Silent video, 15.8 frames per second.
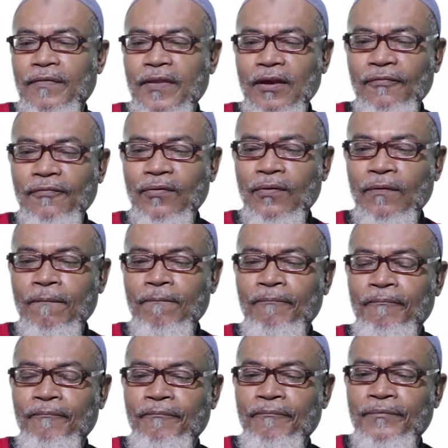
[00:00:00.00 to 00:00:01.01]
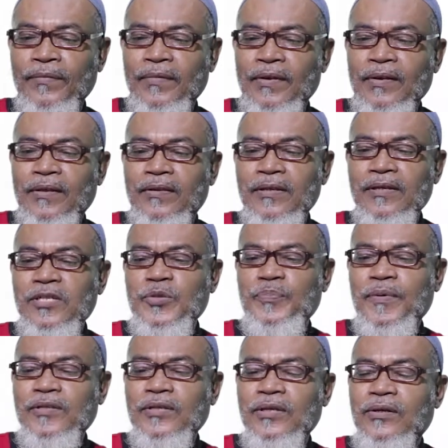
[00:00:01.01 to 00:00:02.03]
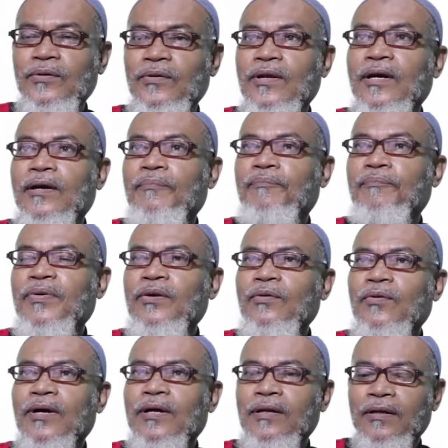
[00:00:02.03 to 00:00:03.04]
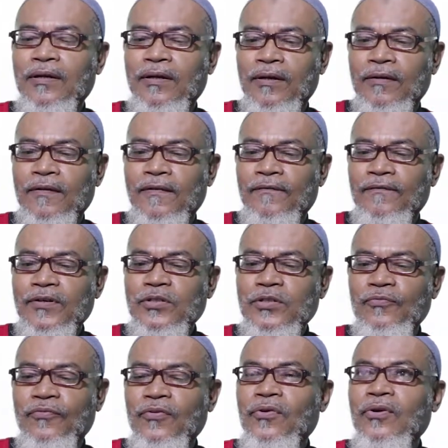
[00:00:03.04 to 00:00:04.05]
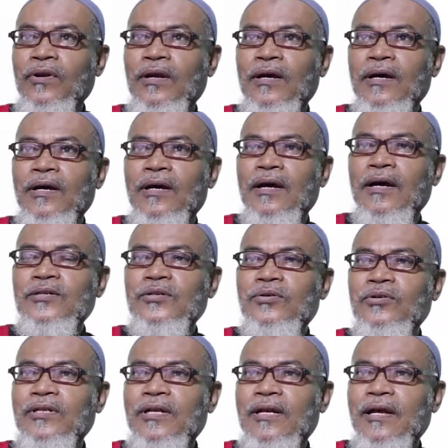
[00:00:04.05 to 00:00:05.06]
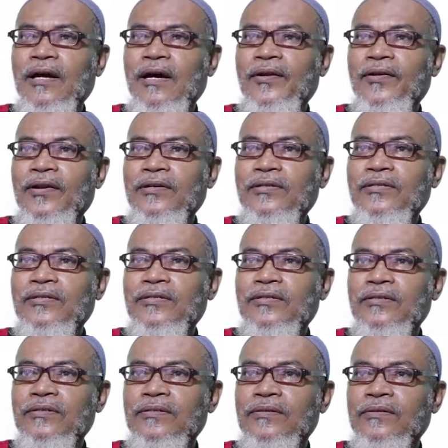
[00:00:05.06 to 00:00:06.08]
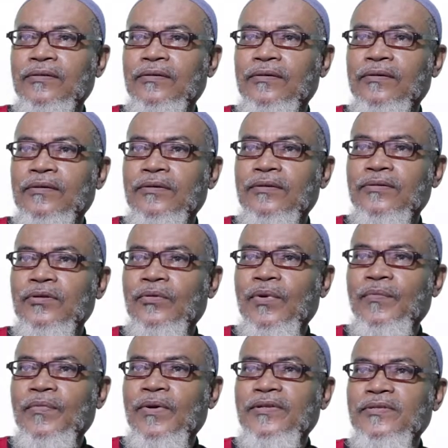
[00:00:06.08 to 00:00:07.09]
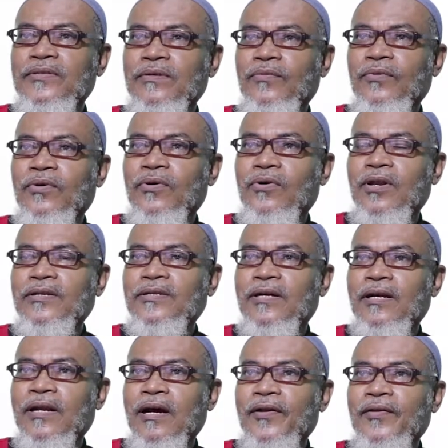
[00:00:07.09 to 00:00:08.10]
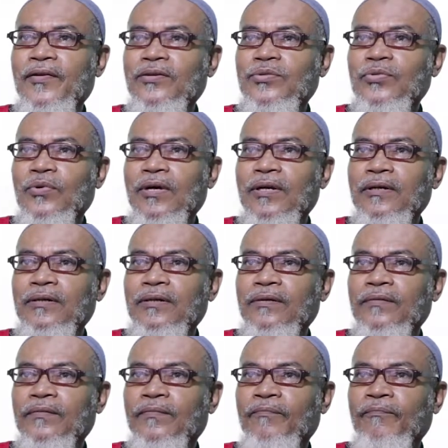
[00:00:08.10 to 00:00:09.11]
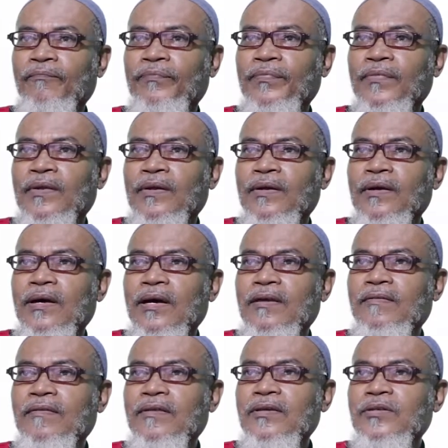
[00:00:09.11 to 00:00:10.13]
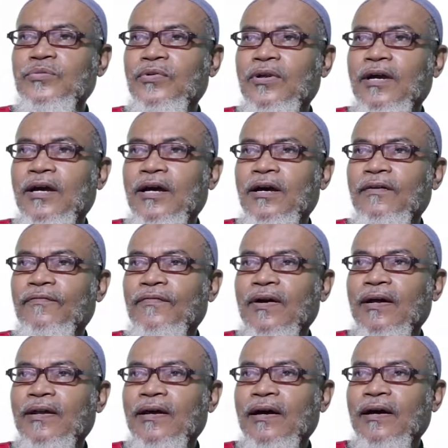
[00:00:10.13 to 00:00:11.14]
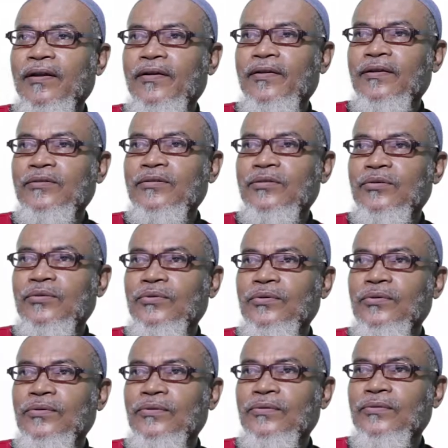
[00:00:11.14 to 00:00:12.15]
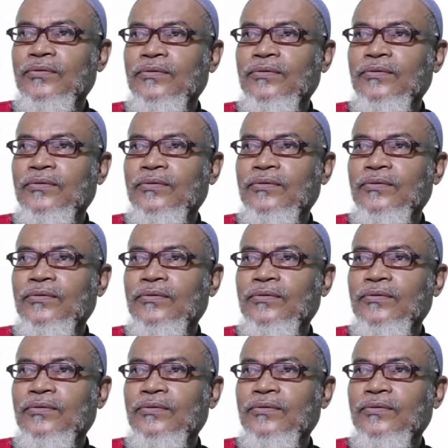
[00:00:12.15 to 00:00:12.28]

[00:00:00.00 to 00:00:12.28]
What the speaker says: Therefore, this particular P1, first of all, has got an address. So maybe we'll call it an address 1, and this will have an address 2,